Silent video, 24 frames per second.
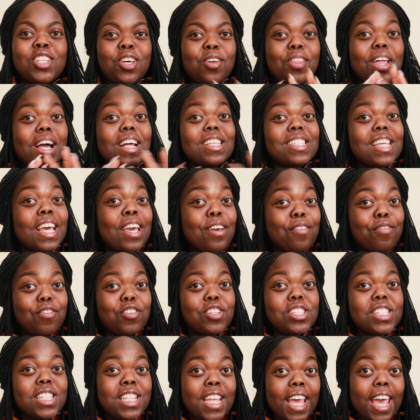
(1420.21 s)
so that's it
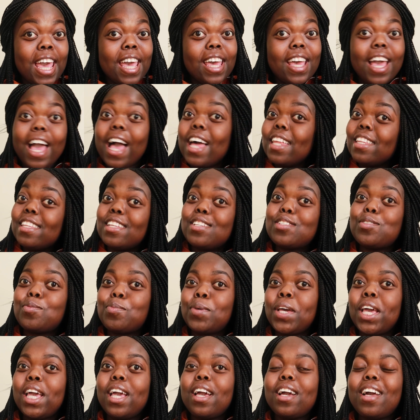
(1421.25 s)
for today and this
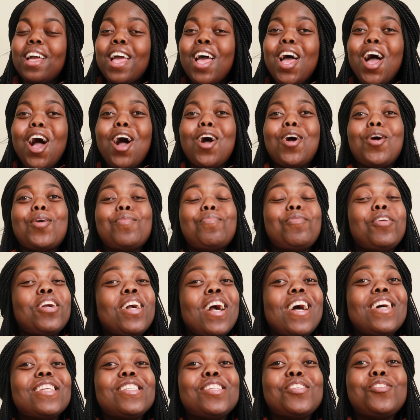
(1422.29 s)
week i hope you
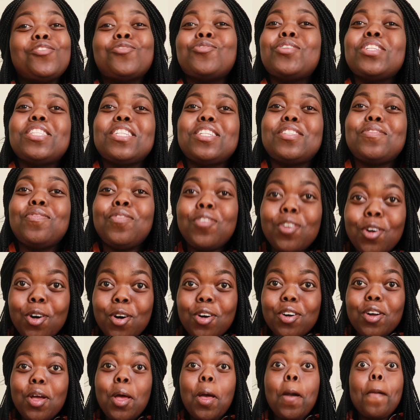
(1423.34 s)
guys enjoyed this
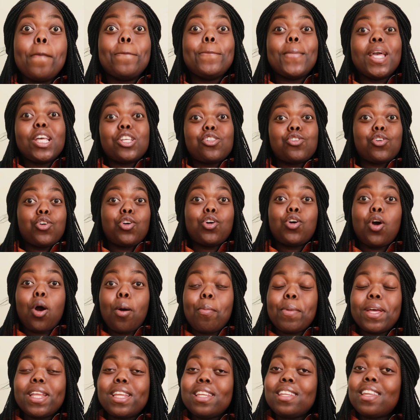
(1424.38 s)
vlog make sure you
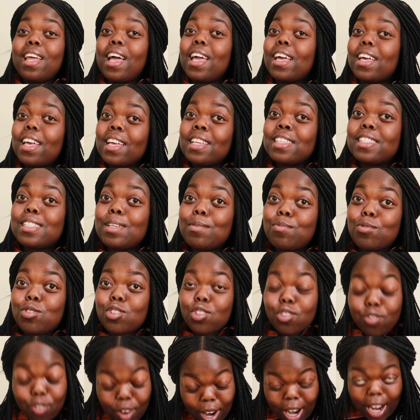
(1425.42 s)
comment like and
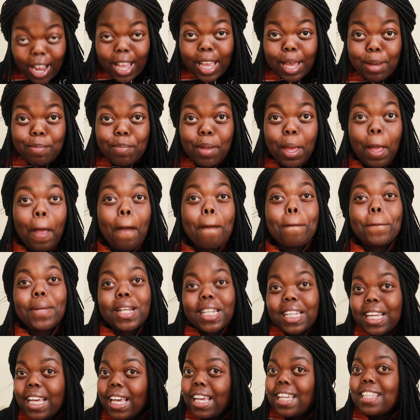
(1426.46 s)
subscribe
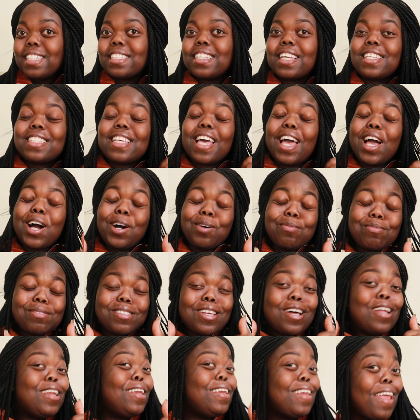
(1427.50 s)
please because it helps
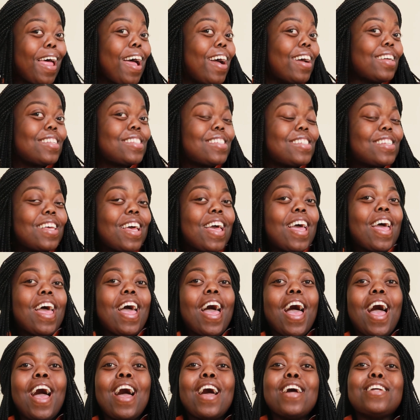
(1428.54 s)
a lot
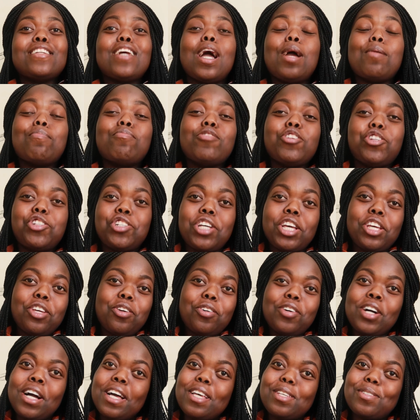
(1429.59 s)
and i appreciate you
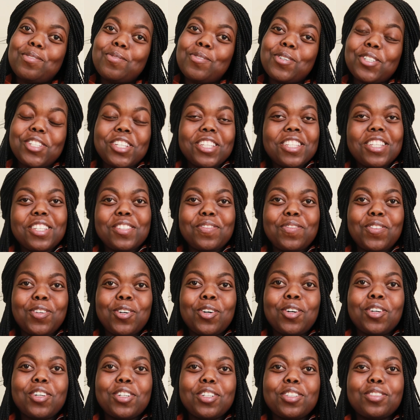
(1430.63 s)
guys watching this
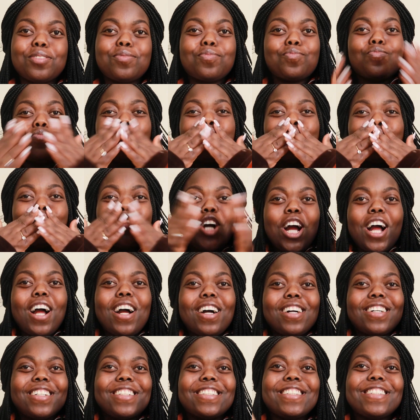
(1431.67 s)
vlog Mwah.